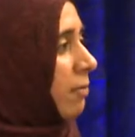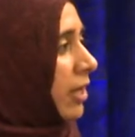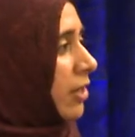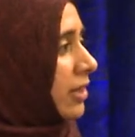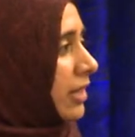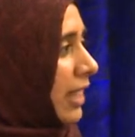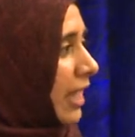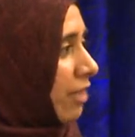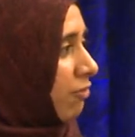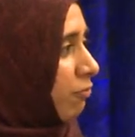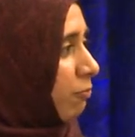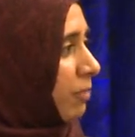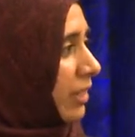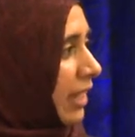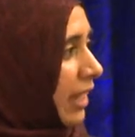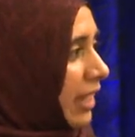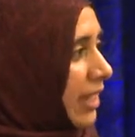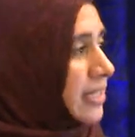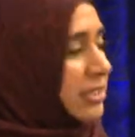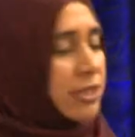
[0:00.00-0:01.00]
about the
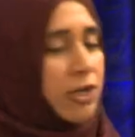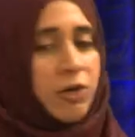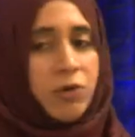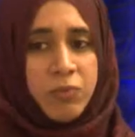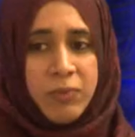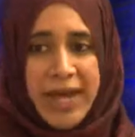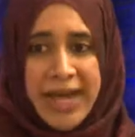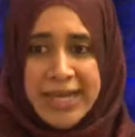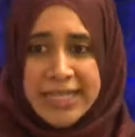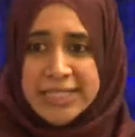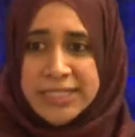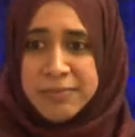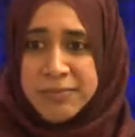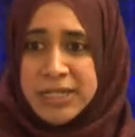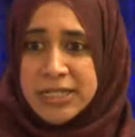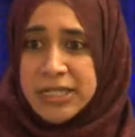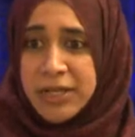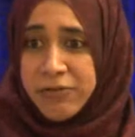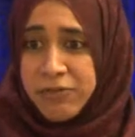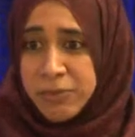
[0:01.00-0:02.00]
FBI's
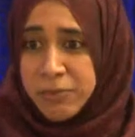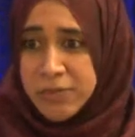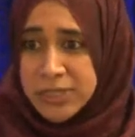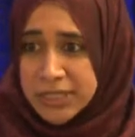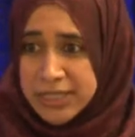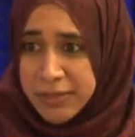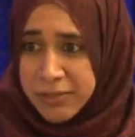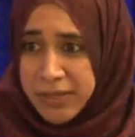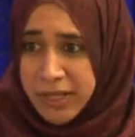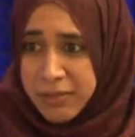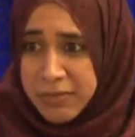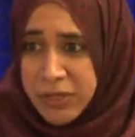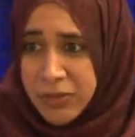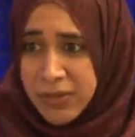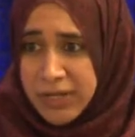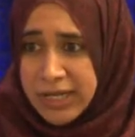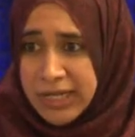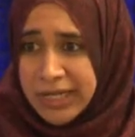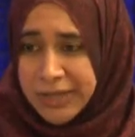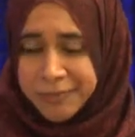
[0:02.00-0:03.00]
harassment of the Muslim
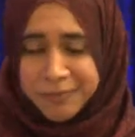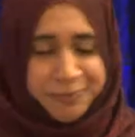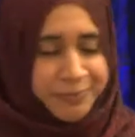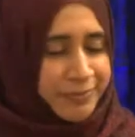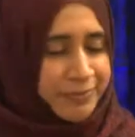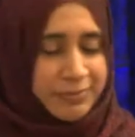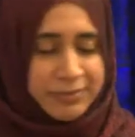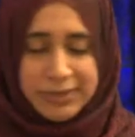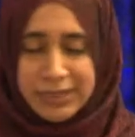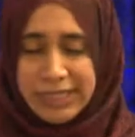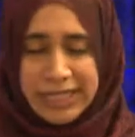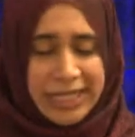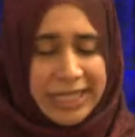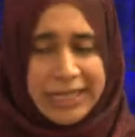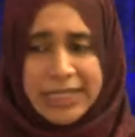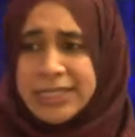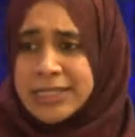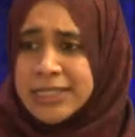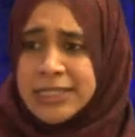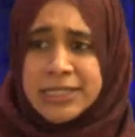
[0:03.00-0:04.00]
community,
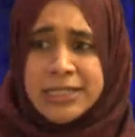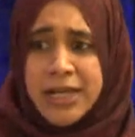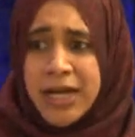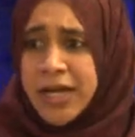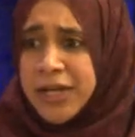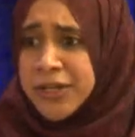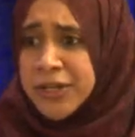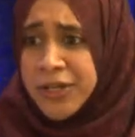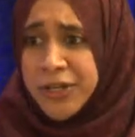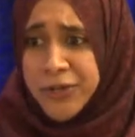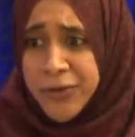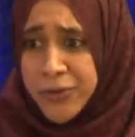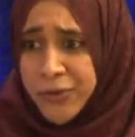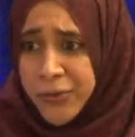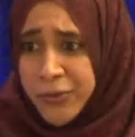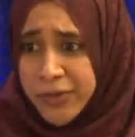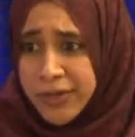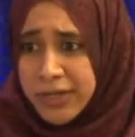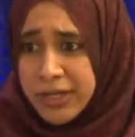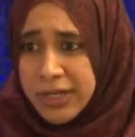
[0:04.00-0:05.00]
this is not
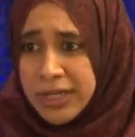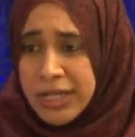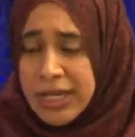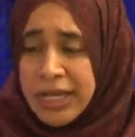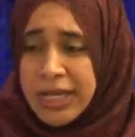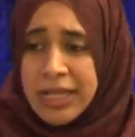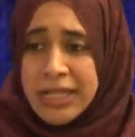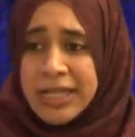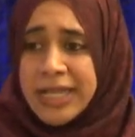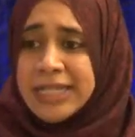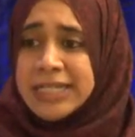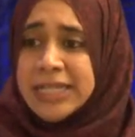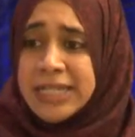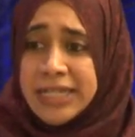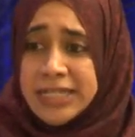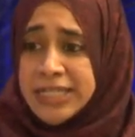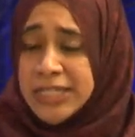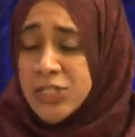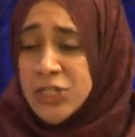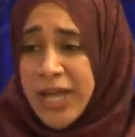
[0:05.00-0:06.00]
new. They did
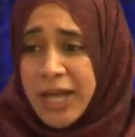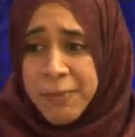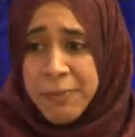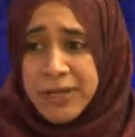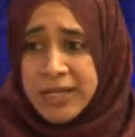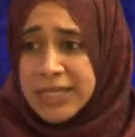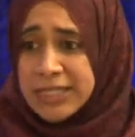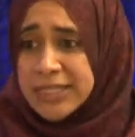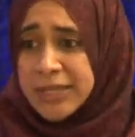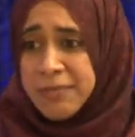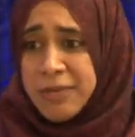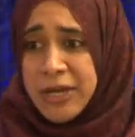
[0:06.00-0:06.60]
it to Japanese